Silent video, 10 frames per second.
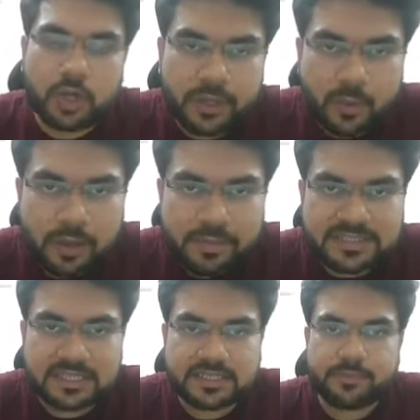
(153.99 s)

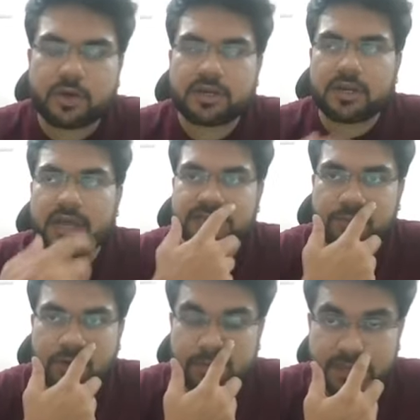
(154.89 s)
requirements as a
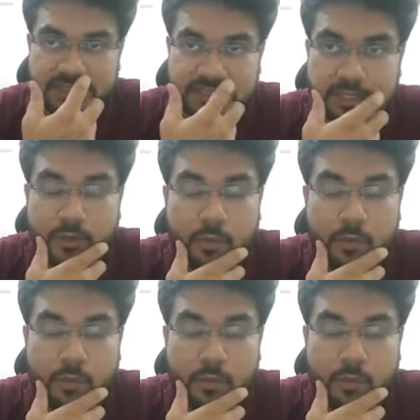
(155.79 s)
product manager,